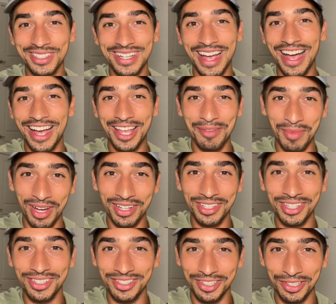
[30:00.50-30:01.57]
time on
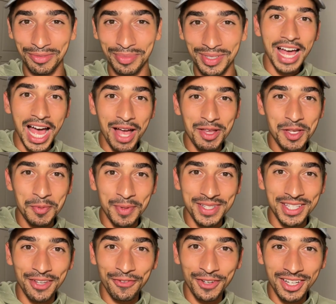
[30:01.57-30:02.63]
YouTube. I'm
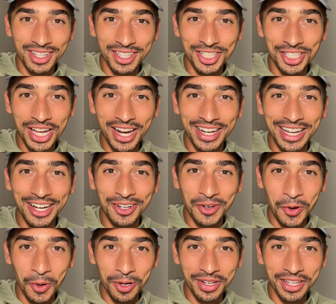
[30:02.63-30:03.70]
specifically shouting out
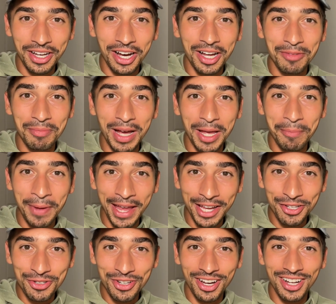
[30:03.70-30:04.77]
Courtney on my
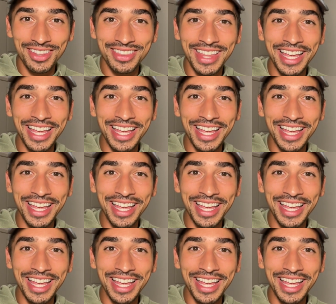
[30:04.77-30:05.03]
Patreon.